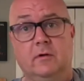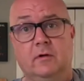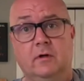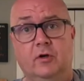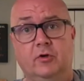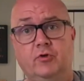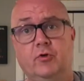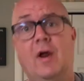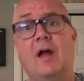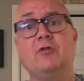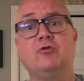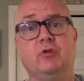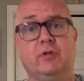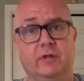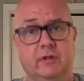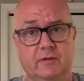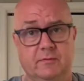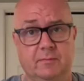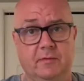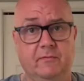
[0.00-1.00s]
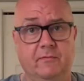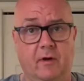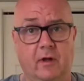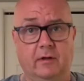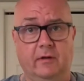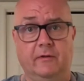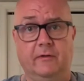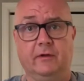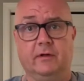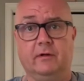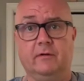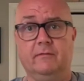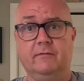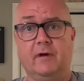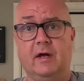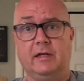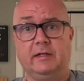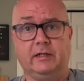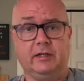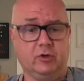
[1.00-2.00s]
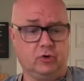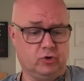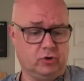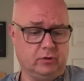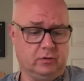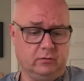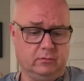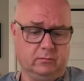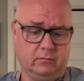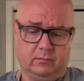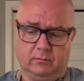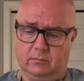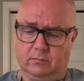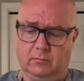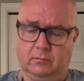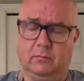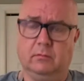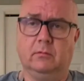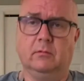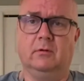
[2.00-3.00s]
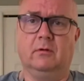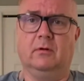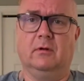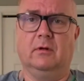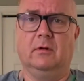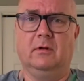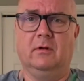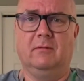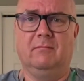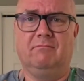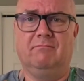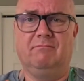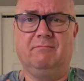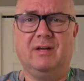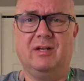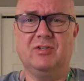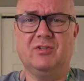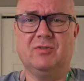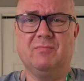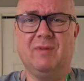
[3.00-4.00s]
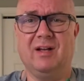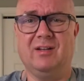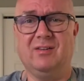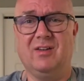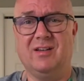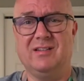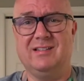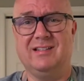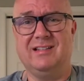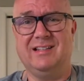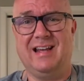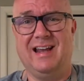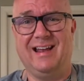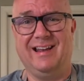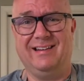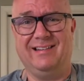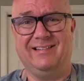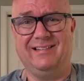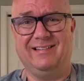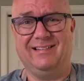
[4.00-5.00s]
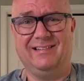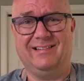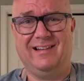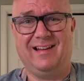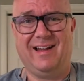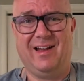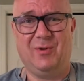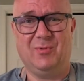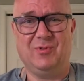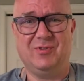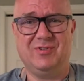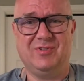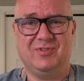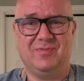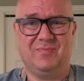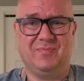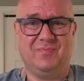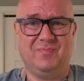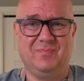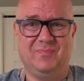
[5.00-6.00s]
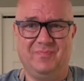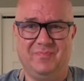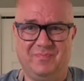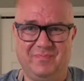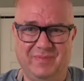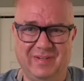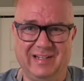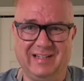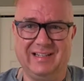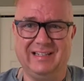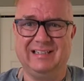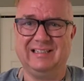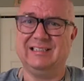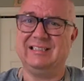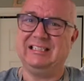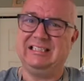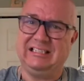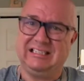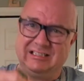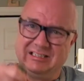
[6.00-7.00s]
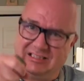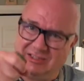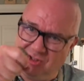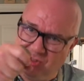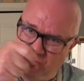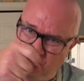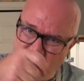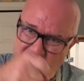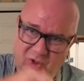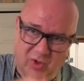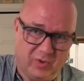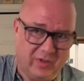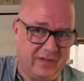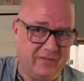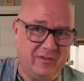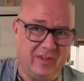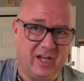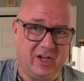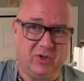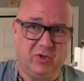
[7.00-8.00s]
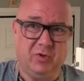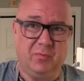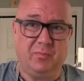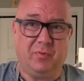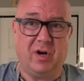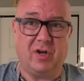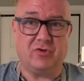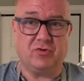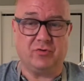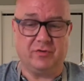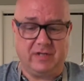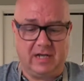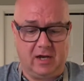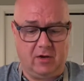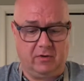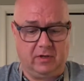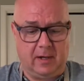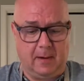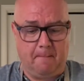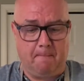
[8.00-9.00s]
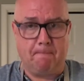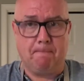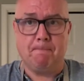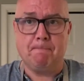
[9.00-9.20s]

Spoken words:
a tragedy has befallen the Confined kitchen. Magic Mike lost his head. I was peeling and, you know, giving that good pressure down, and